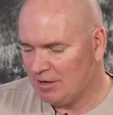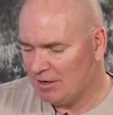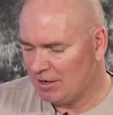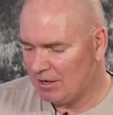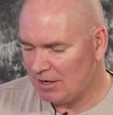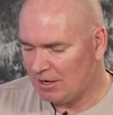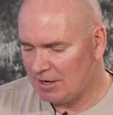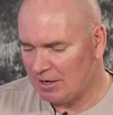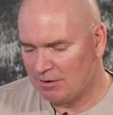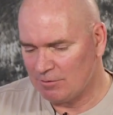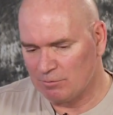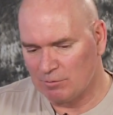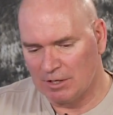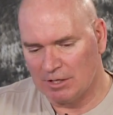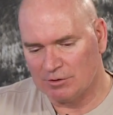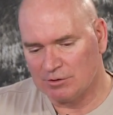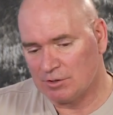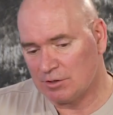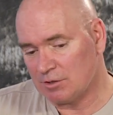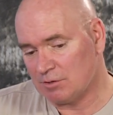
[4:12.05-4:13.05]

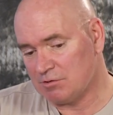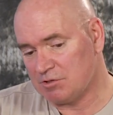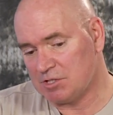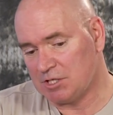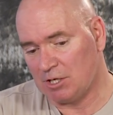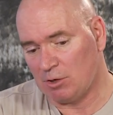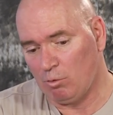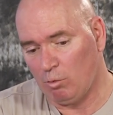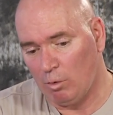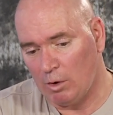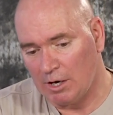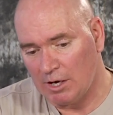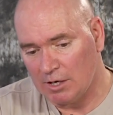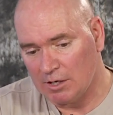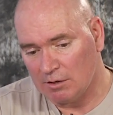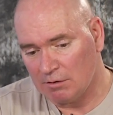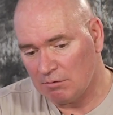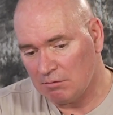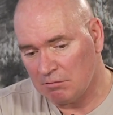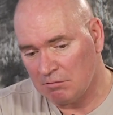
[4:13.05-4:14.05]
you could stick
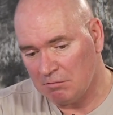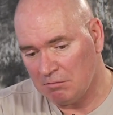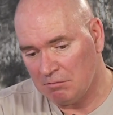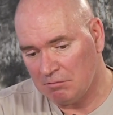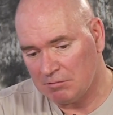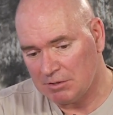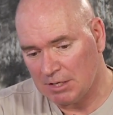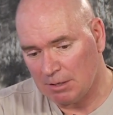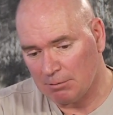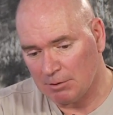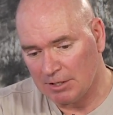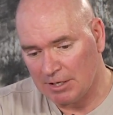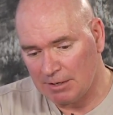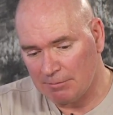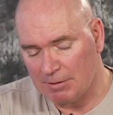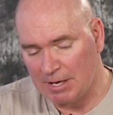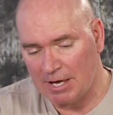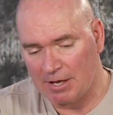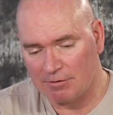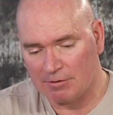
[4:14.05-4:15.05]
one AA
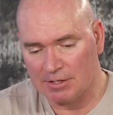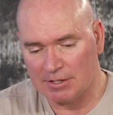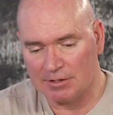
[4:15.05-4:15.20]
battery